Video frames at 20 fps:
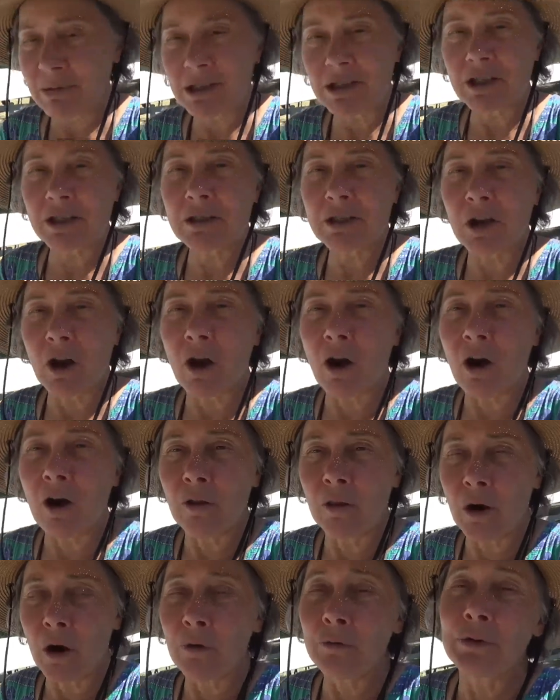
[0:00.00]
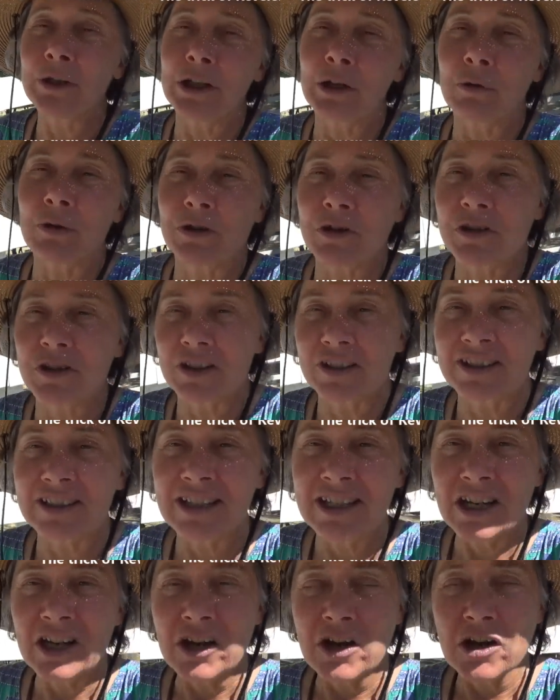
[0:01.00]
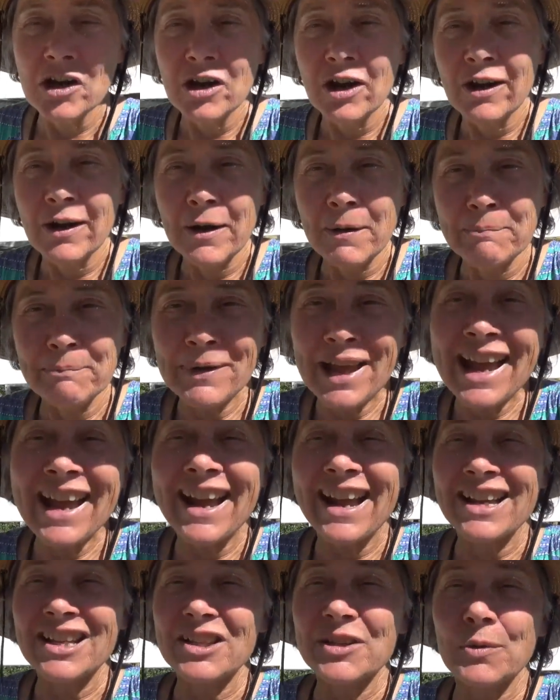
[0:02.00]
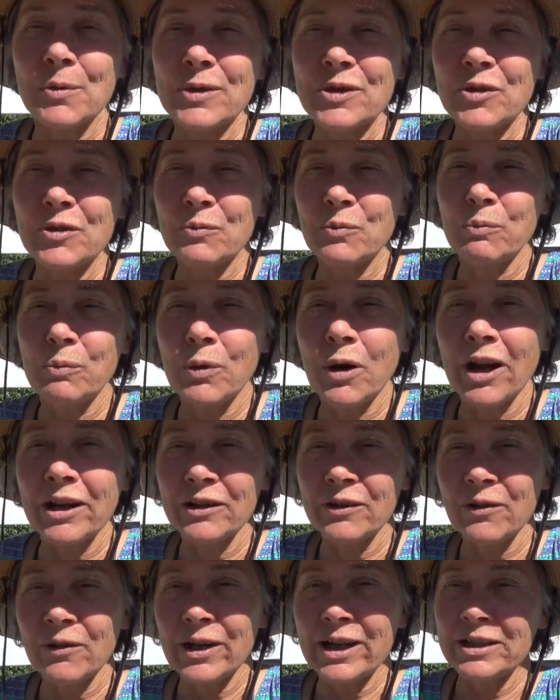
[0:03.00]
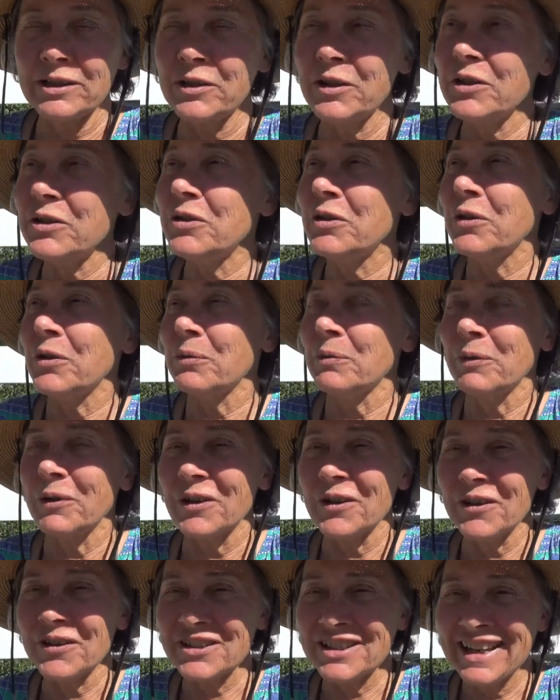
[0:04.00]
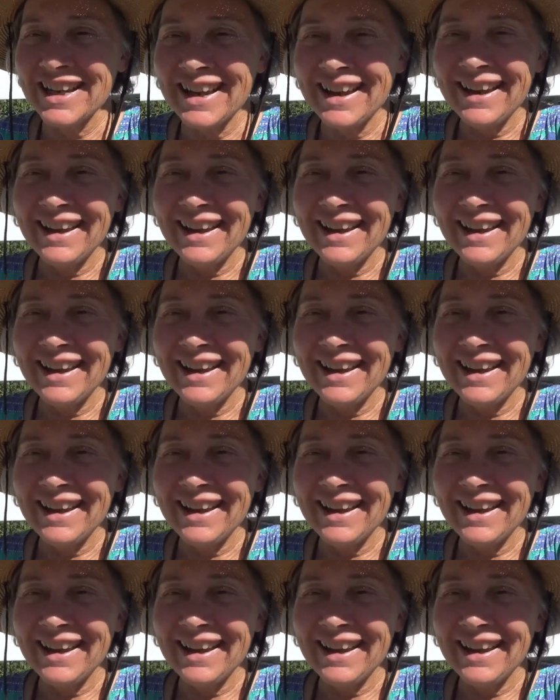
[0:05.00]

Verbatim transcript: be just all only Christian uh, Mass, which brought great good to the world.